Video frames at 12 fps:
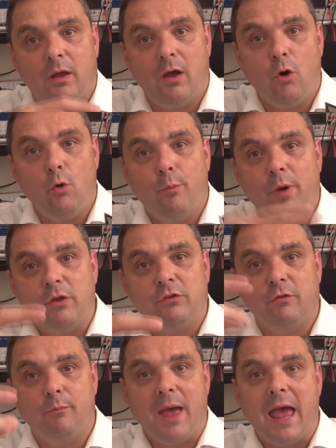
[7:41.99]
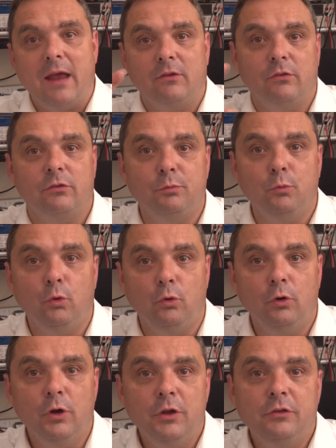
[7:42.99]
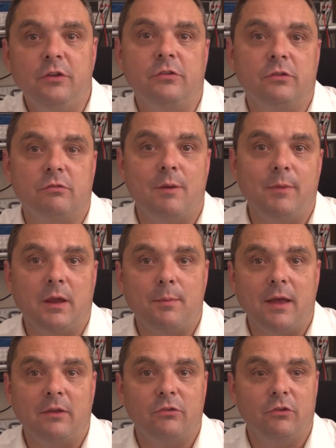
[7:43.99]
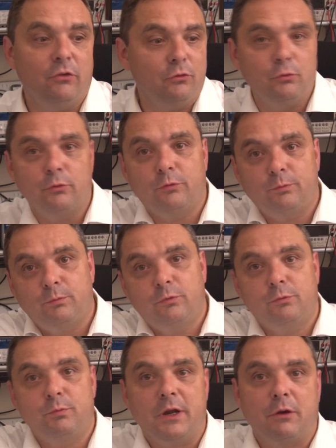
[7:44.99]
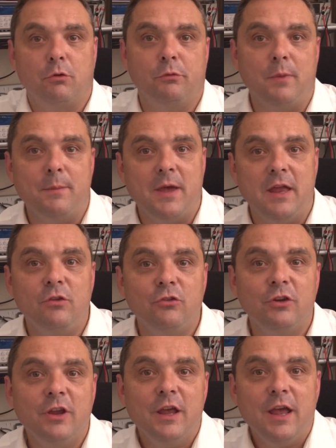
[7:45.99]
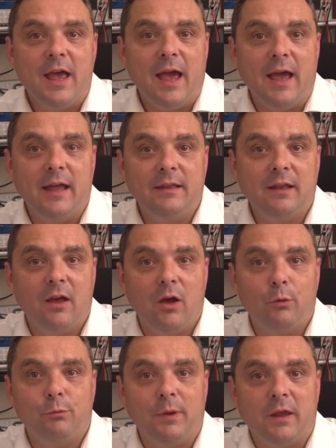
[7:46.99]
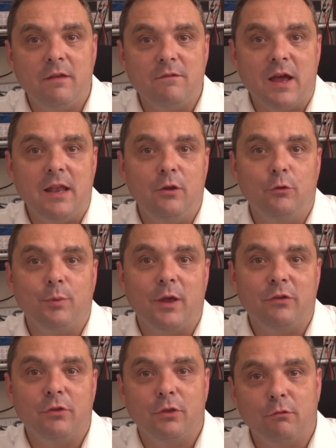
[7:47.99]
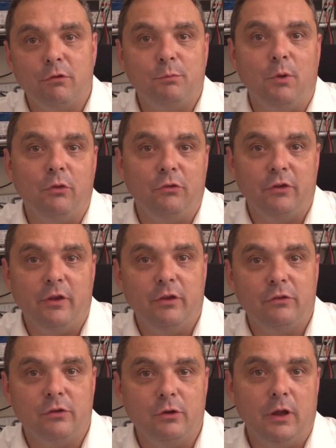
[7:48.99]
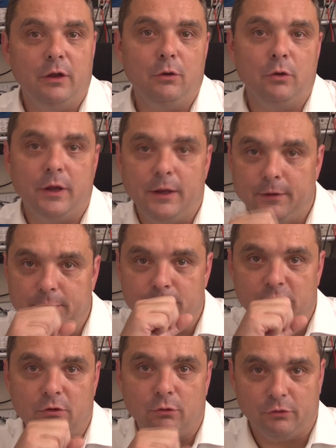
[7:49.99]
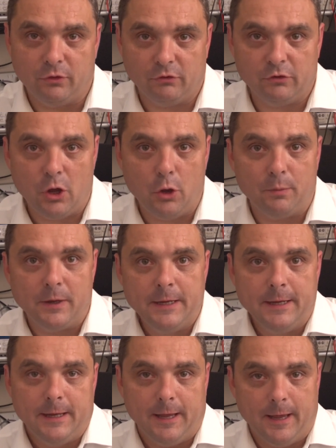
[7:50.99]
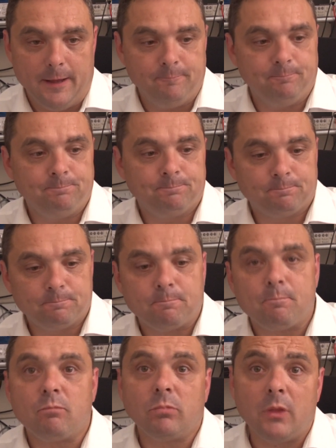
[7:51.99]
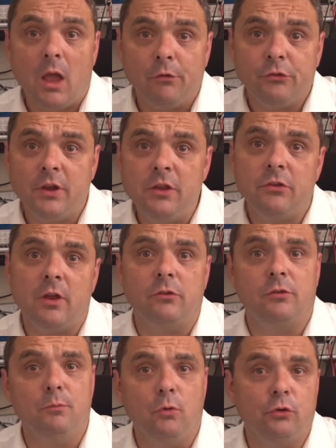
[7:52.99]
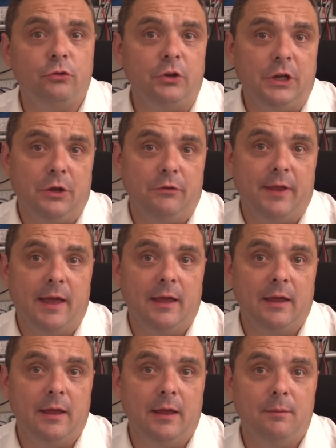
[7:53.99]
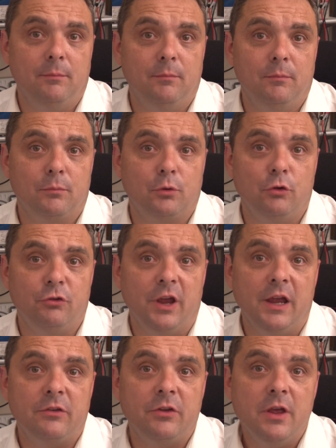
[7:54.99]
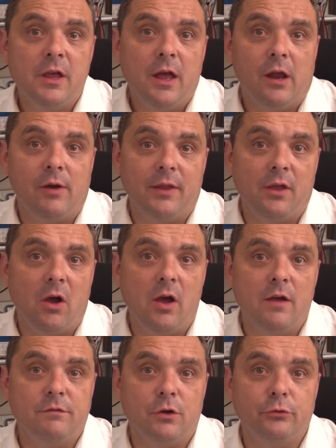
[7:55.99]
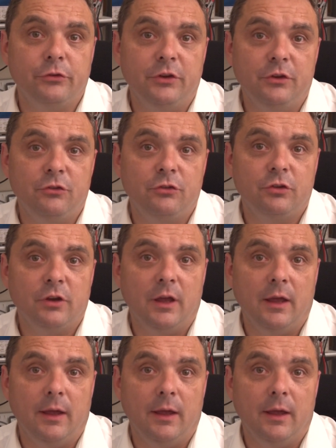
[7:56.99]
whole bunch of bags of small disc ceramic capacitors, all spread across my bench, and I was picking values based on the responses and looking at the results on the scope. I've since done some more tuning on that project around the higher voltage